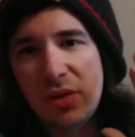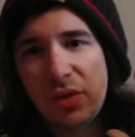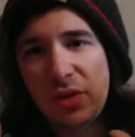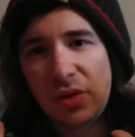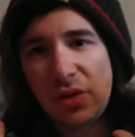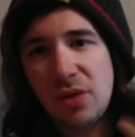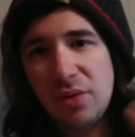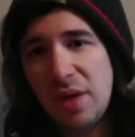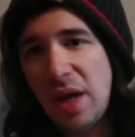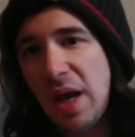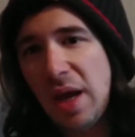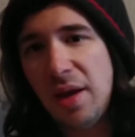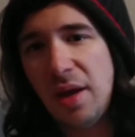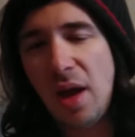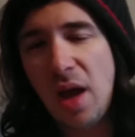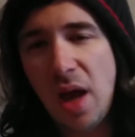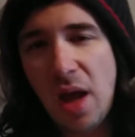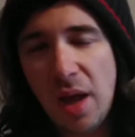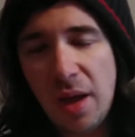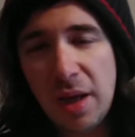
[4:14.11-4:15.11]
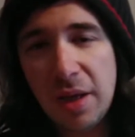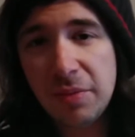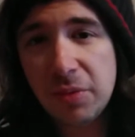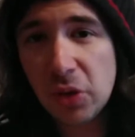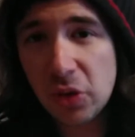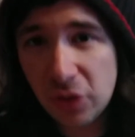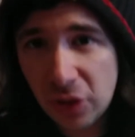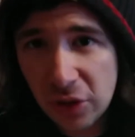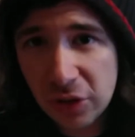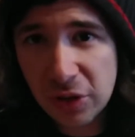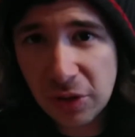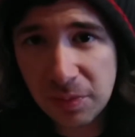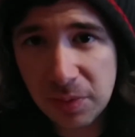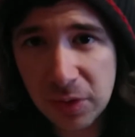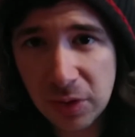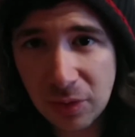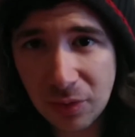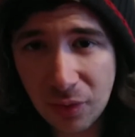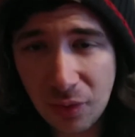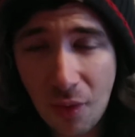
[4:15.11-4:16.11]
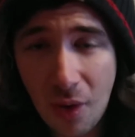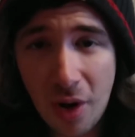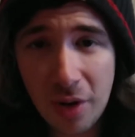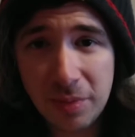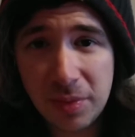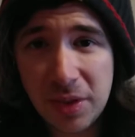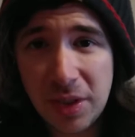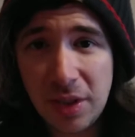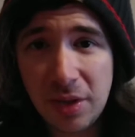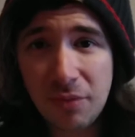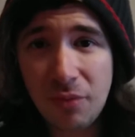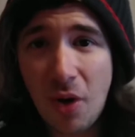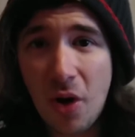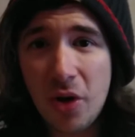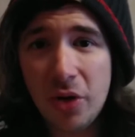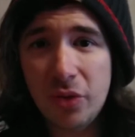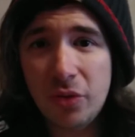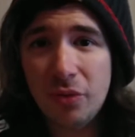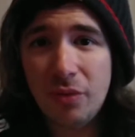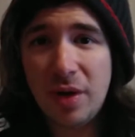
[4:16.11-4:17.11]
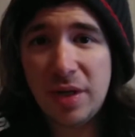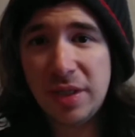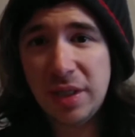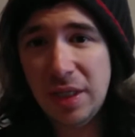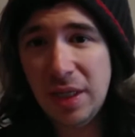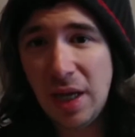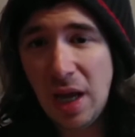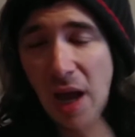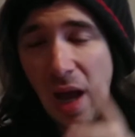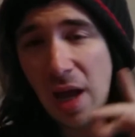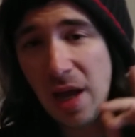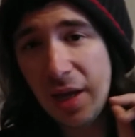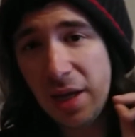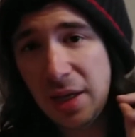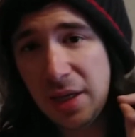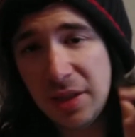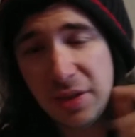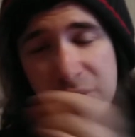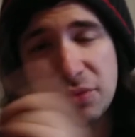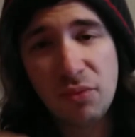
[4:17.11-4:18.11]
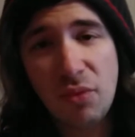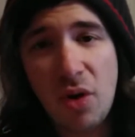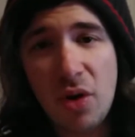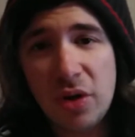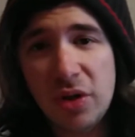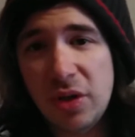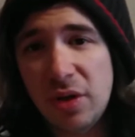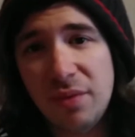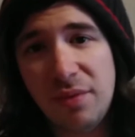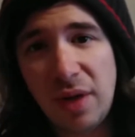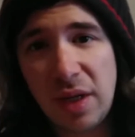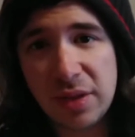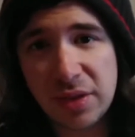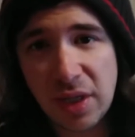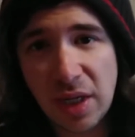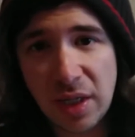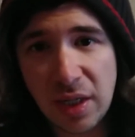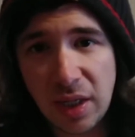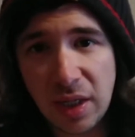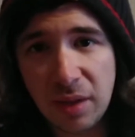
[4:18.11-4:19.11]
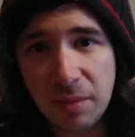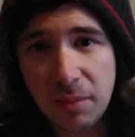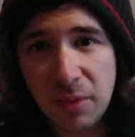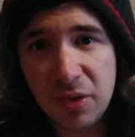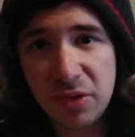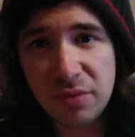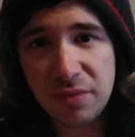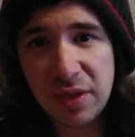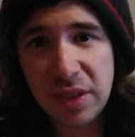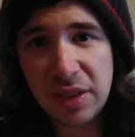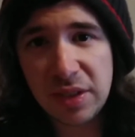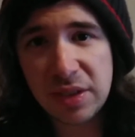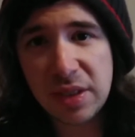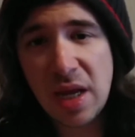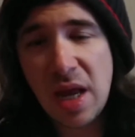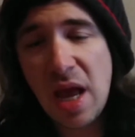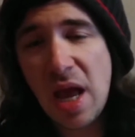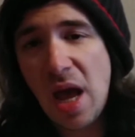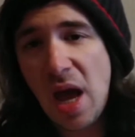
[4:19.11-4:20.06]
So yeah, if you're not subscribed to Ryan already, it's Ryan of Let's Get Kick of Movies.